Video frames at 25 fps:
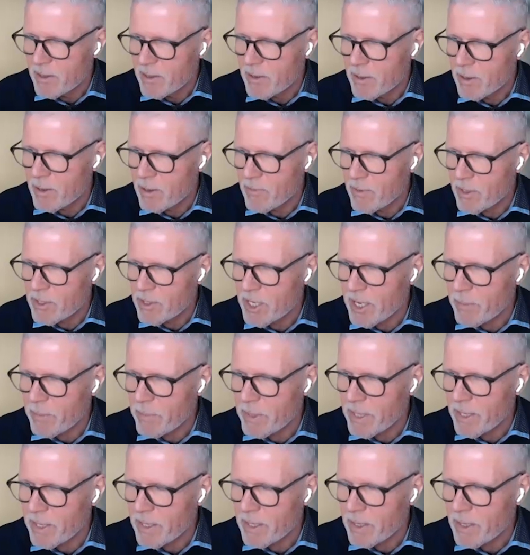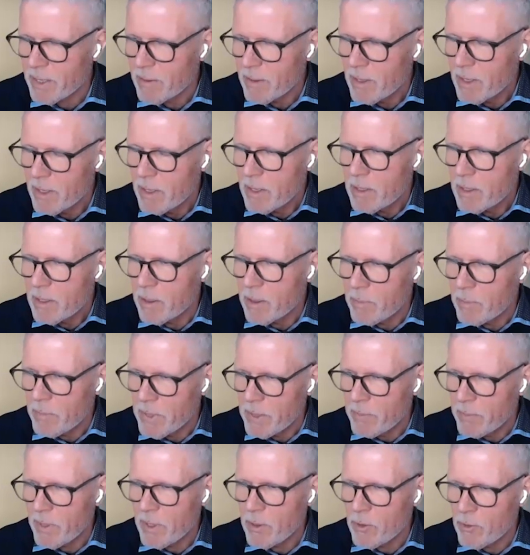you know what's happening? The
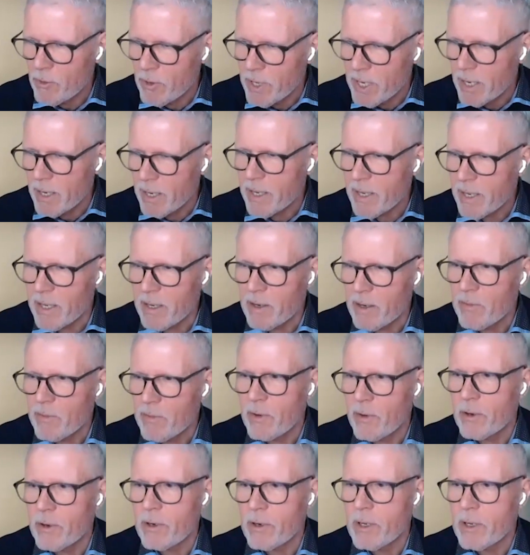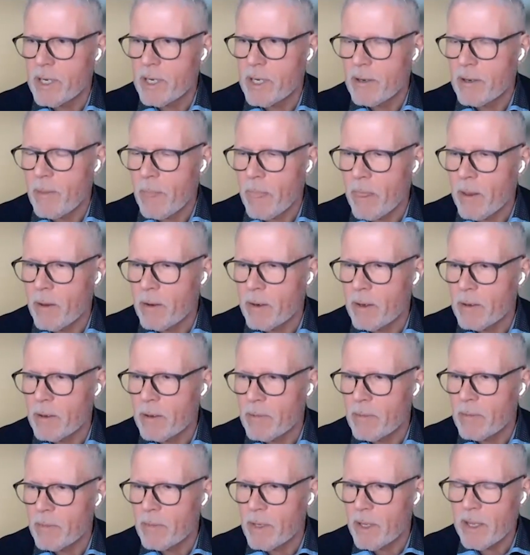people who really can afford it,
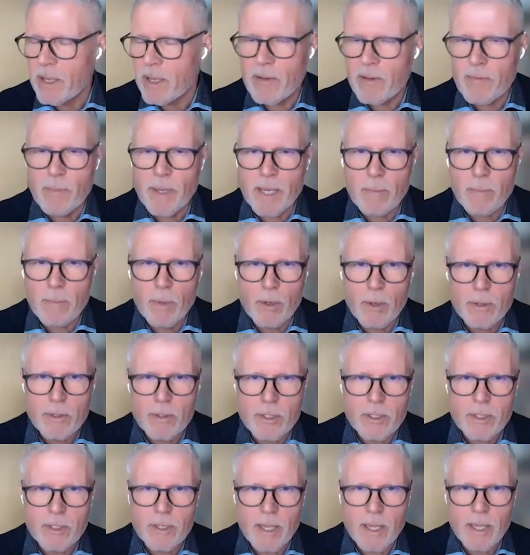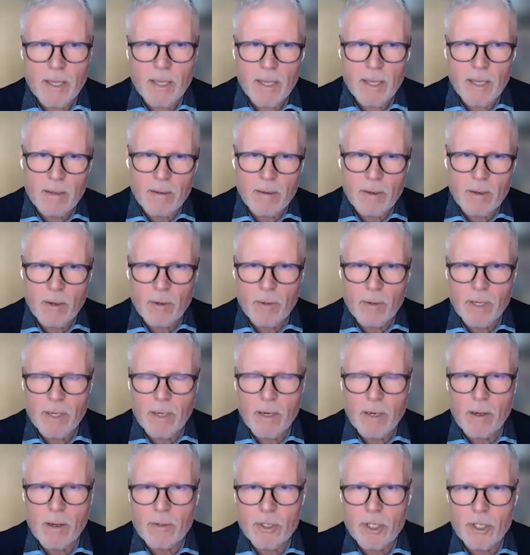they have big boats, they can go in
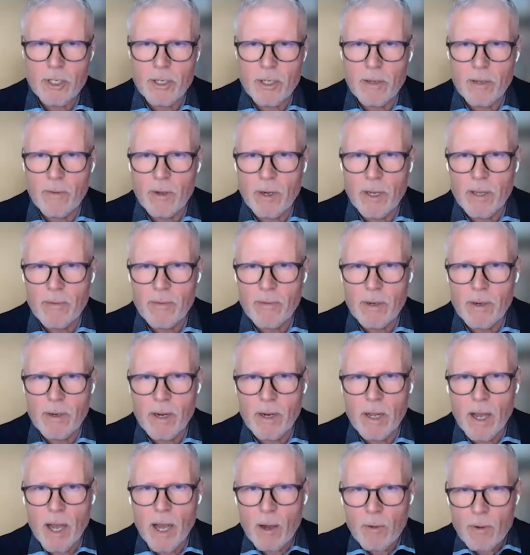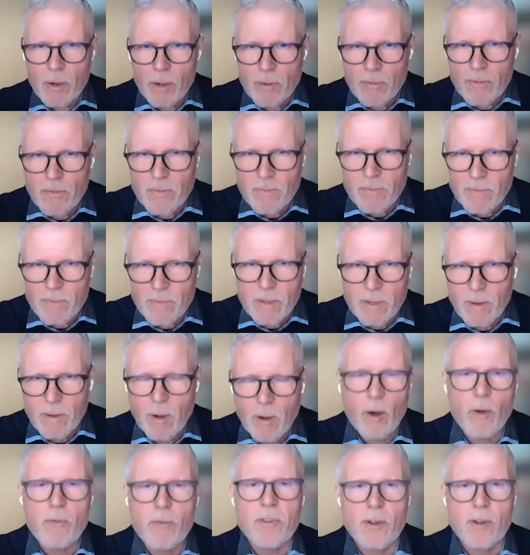the ocean or whatever,
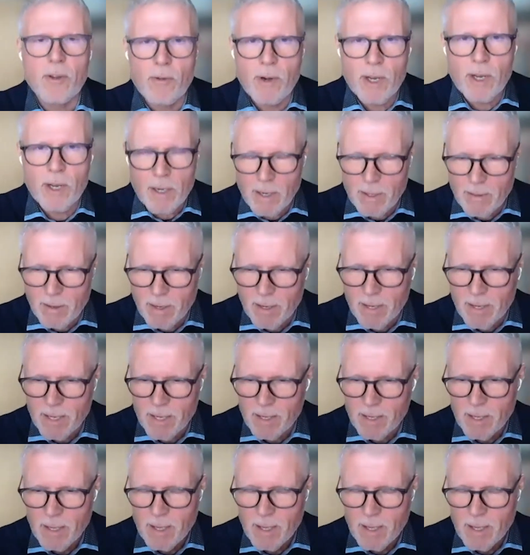off the grid, literally,